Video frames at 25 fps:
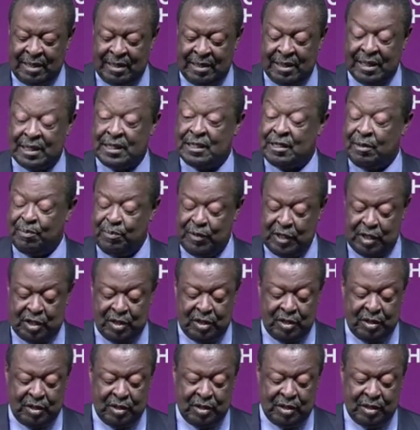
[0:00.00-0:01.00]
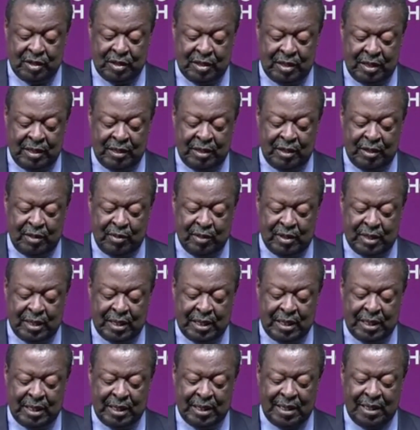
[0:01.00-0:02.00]
His exhibitions in the
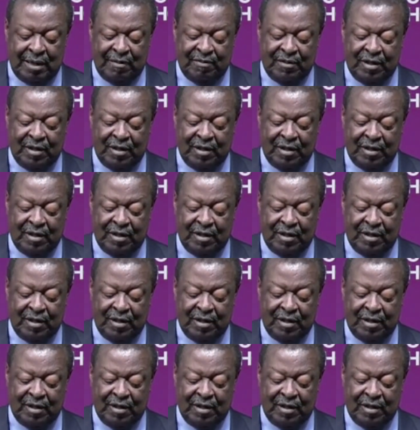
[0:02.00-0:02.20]
UK